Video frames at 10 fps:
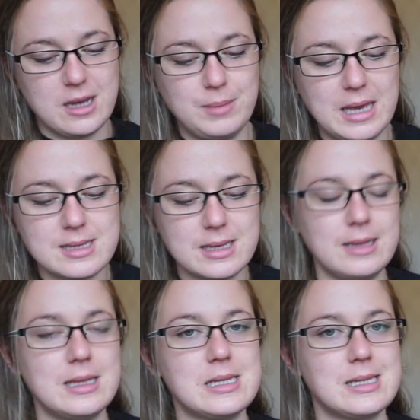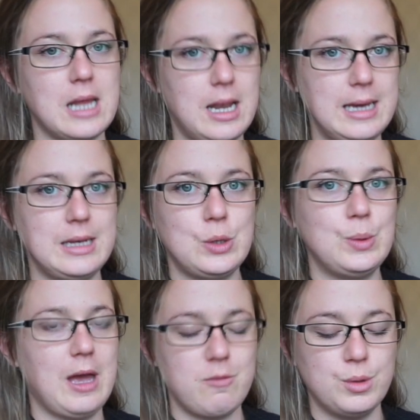I'm guessing this lady who
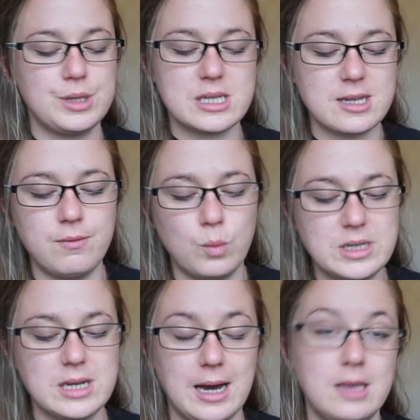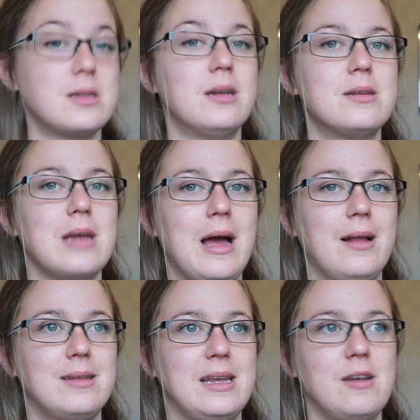gave me all this stuff went to Iceland
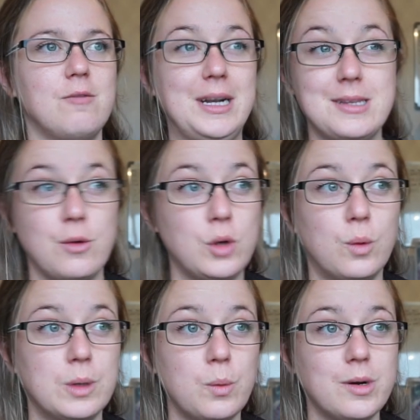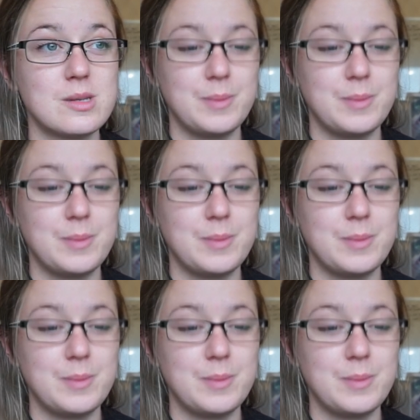and they didn't realize how cold it was,